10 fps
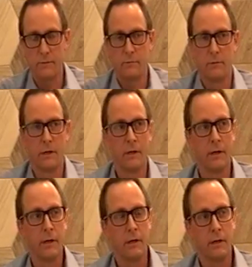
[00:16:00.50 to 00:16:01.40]
and,
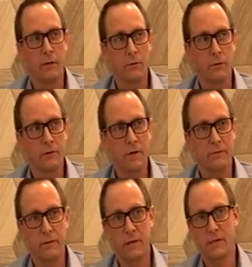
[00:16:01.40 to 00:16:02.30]
those
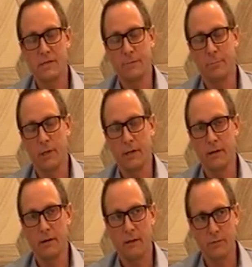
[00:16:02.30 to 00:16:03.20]
kinds of things in play
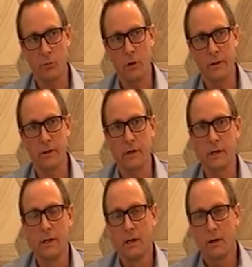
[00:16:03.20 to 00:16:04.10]
there, that's one
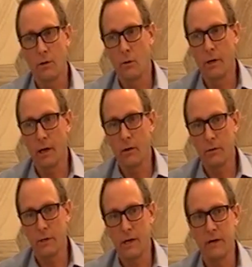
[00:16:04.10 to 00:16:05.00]
thing. Going
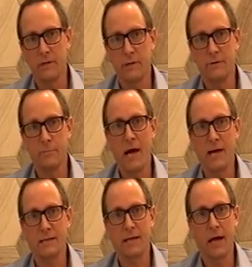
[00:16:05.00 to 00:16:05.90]
out and having these
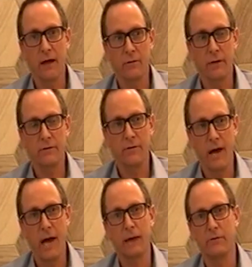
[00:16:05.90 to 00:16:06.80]
mass gatherings,
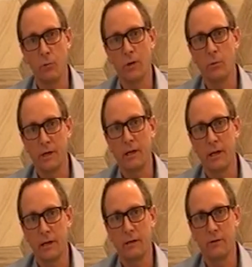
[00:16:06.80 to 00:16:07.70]
that is where we can
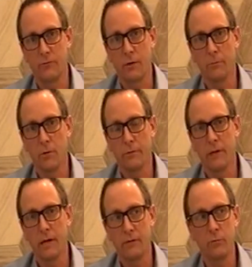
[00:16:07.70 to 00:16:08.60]
get into trouble.
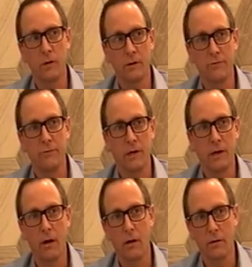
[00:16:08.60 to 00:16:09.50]
That is where it's
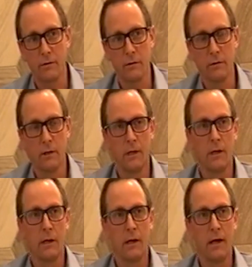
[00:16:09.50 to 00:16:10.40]
very hard to
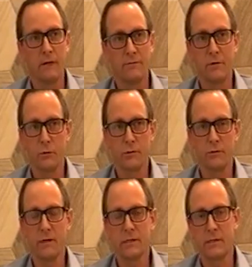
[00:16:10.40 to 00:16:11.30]
have social
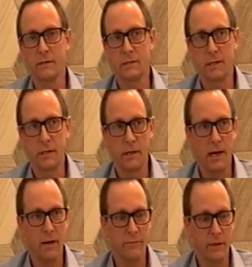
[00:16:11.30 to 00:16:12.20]
distancing and
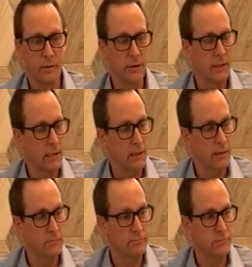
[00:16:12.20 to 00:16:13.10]
having
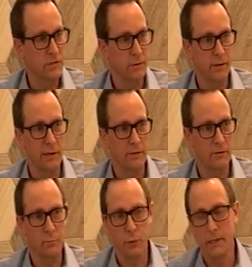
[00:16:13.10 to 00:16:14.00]
certain things
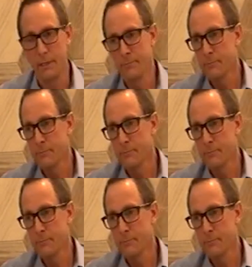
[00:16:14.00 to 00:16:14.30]
in play.